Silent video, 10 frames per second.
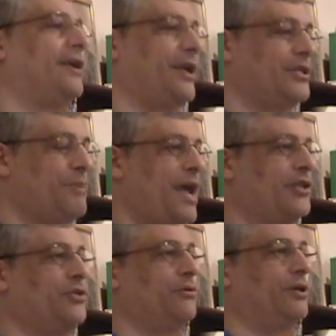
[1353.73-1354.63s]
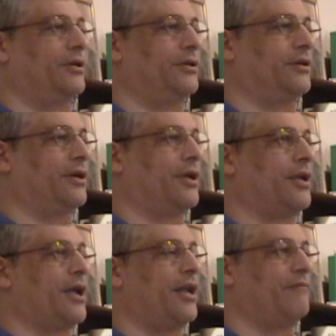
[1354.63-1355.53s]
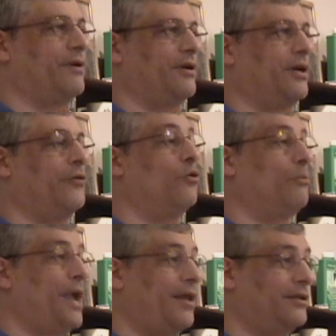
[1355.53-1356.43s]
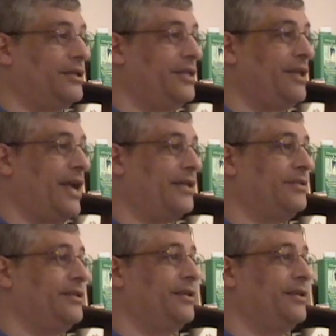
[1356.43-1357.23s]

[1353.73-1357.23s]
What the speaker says: gets back to a kind of a normality that